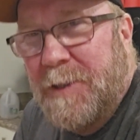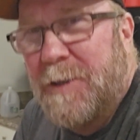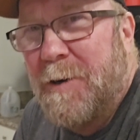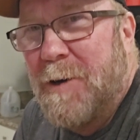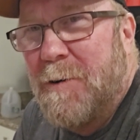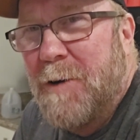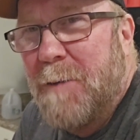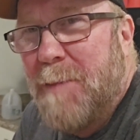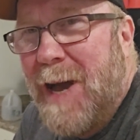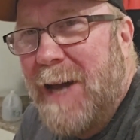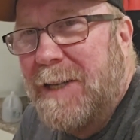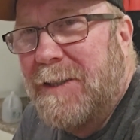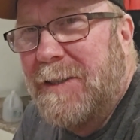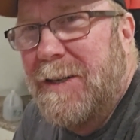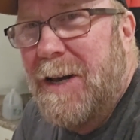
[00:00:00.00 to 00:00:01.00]
So go
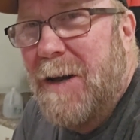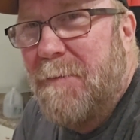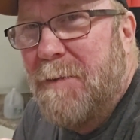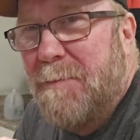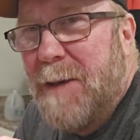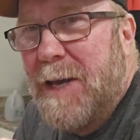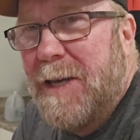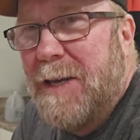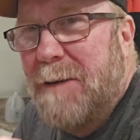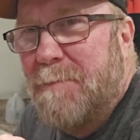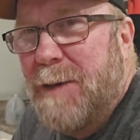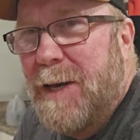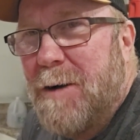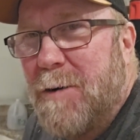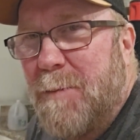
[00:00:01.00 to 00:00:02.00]
buy your stuff and make you
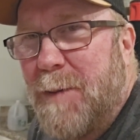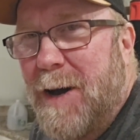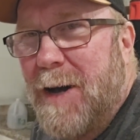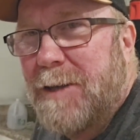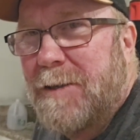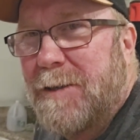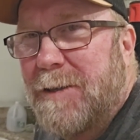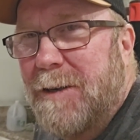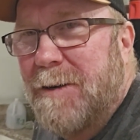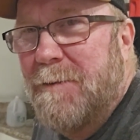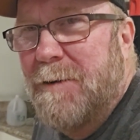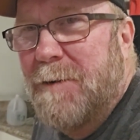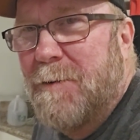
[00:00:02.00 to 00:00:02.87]
a big old pot of stew